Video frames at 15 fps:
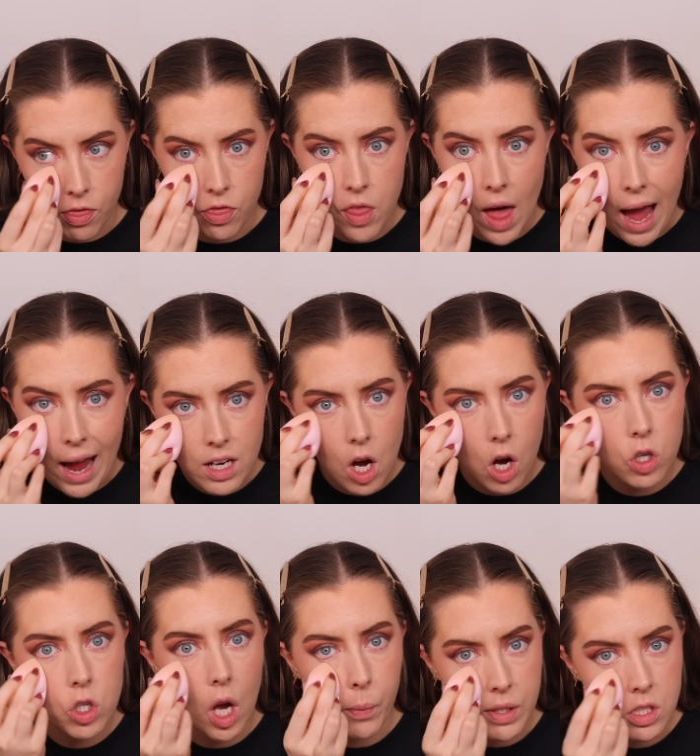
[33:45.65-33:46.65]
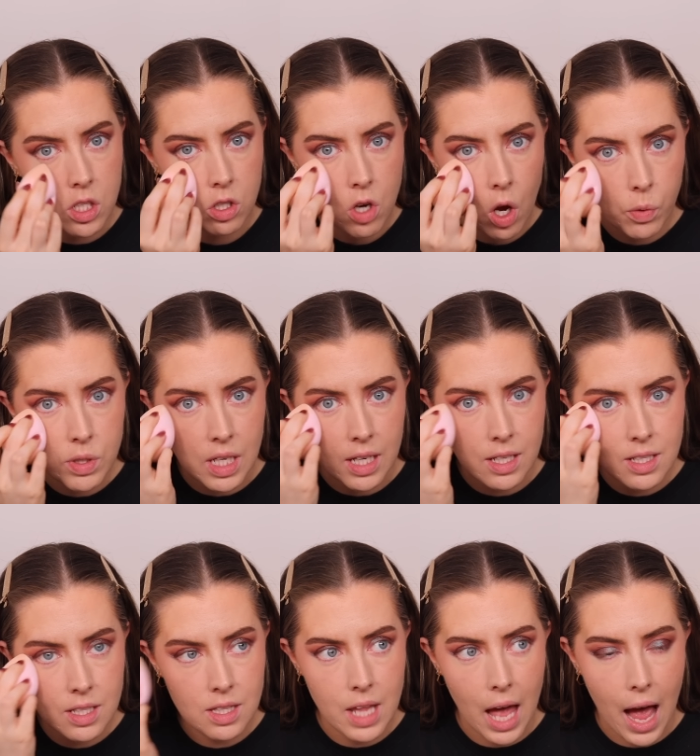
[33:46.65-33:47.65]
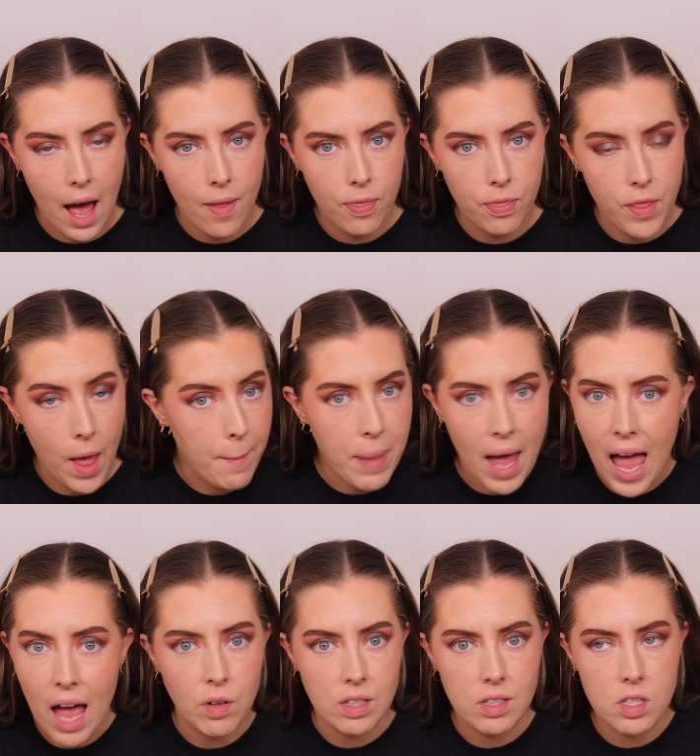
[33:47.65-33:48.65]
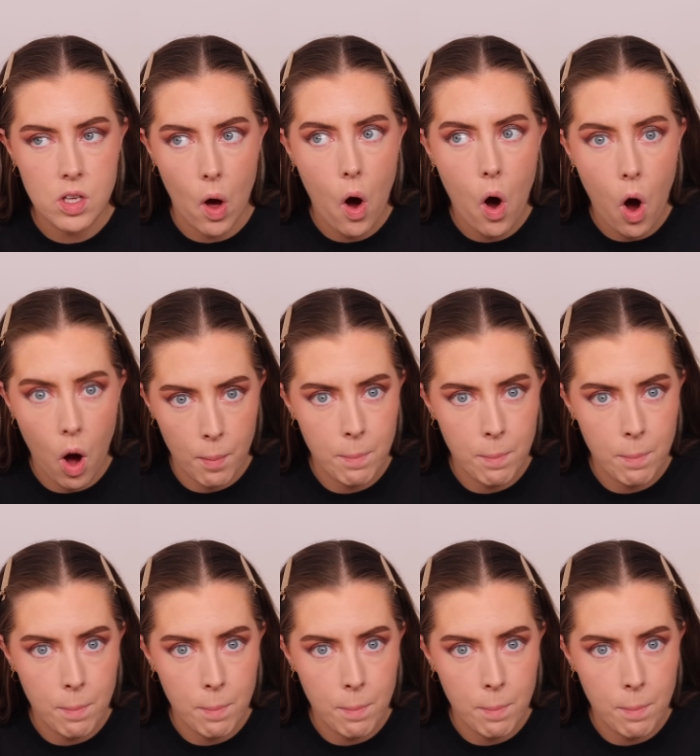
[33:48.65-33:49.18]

they are going to notice that their parents are